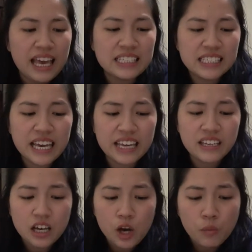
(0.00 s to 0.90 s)
And
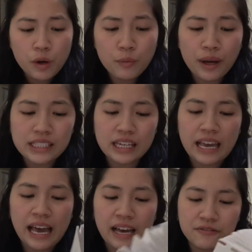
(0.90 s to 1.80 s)
again, what right did
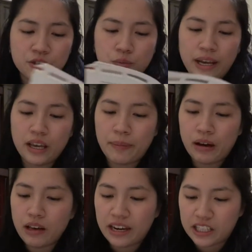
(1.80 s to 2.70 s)
I have to write
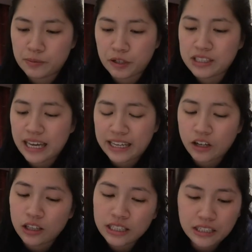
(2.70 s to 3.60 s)
about an experience I had
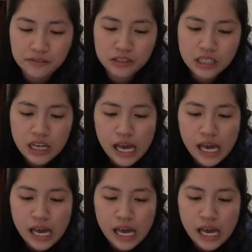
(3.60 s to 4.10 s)
not lived?